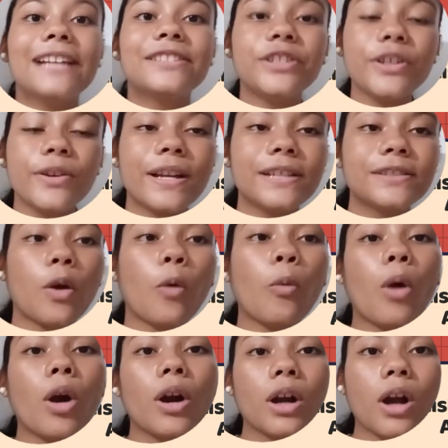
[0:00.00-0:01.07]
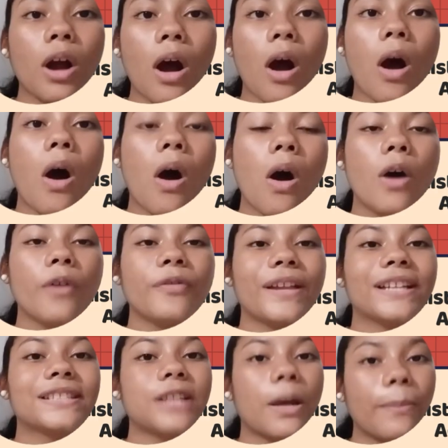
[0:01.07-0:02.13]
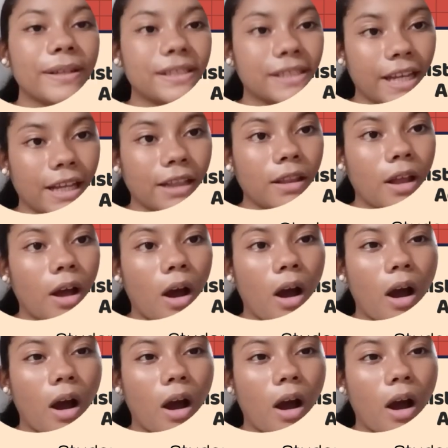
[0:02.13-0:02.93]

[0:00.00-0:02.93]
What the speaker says: students work on the sub-skill